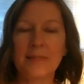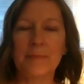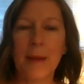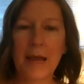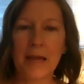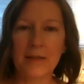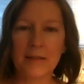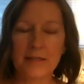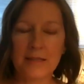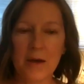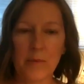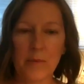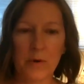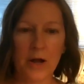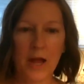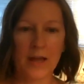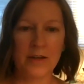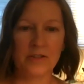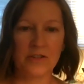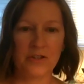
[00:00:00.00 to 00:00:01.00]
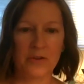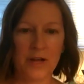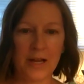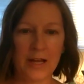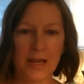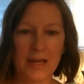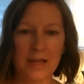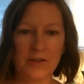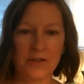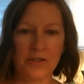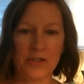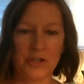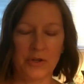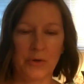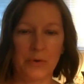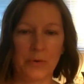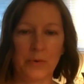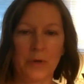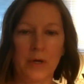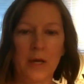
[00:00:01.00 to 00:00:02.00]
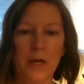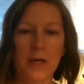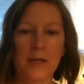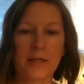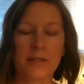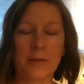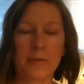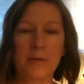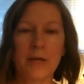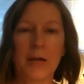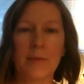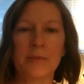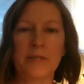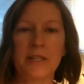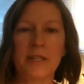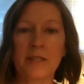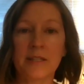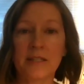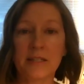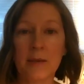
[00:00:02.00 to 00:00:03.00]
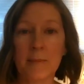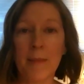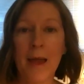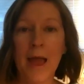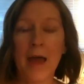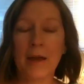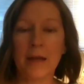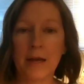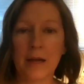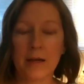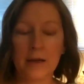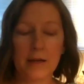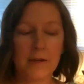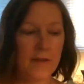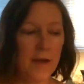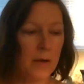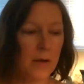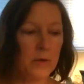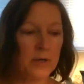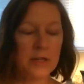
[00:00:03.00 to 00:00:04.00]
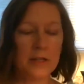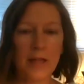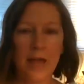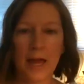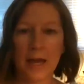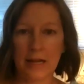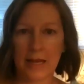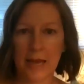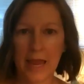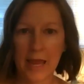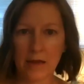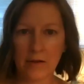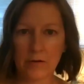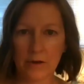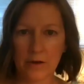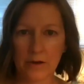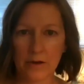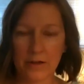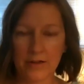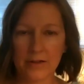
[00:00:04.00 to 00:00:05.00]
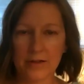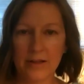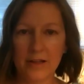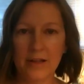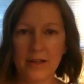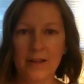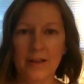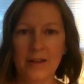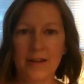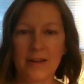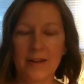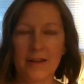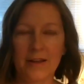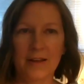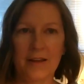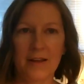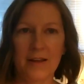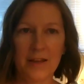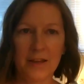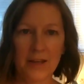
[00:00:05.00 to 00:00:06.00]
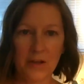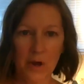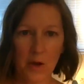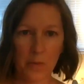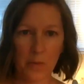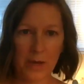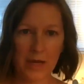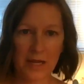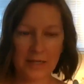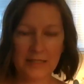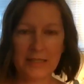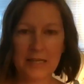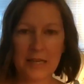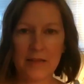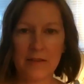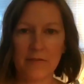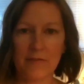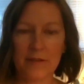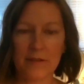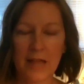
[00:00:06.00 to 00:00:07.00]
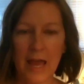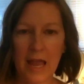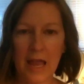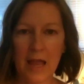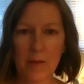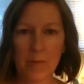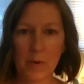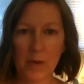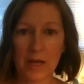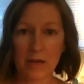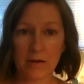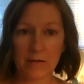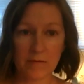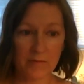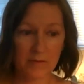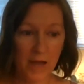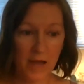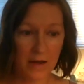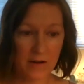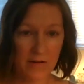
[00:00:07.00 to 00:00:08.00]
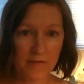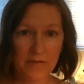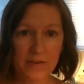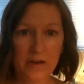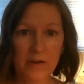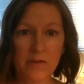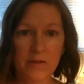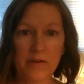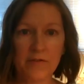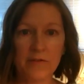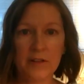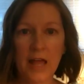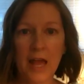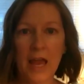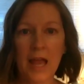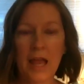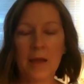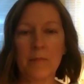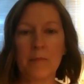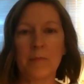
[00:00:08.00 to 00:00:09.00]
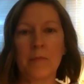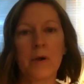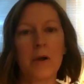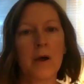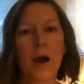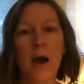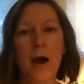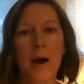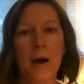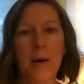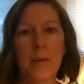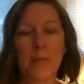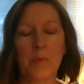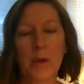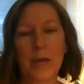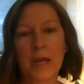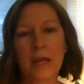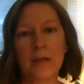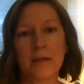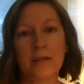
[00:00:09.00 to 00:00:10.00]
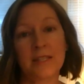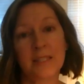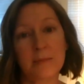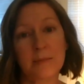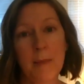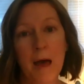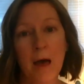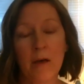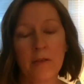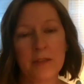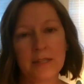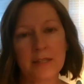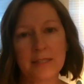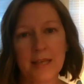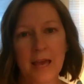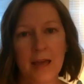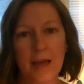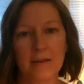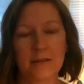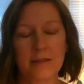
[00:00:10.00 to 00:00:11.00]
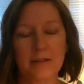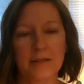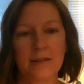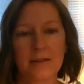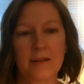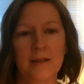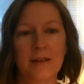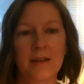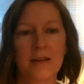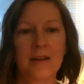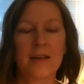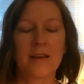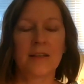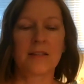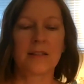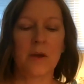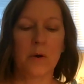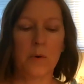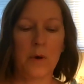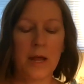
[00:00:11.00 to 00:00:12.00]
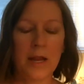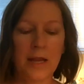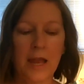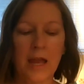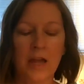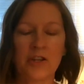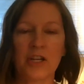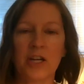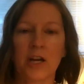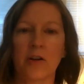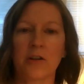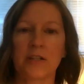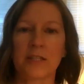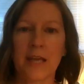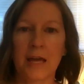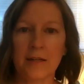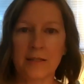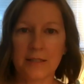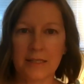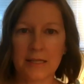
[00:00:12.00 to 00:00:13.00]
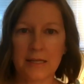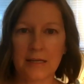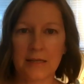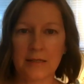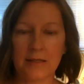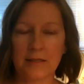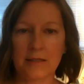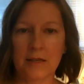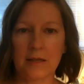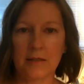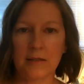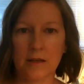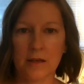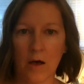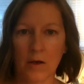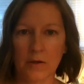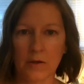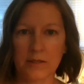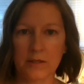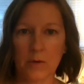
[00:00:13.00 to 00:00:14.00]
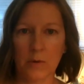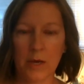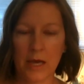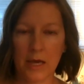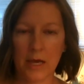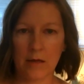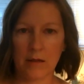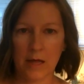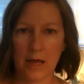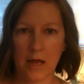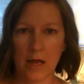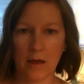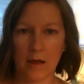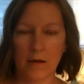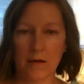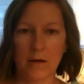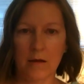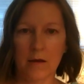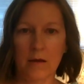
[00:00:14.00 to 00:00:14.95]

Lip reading: space that we're entering into. Sometimes it's somatic. If I were to light a candle, we can see the flame, we can kind of feel the flame, we can smell the scent. So engaging our senses is also healing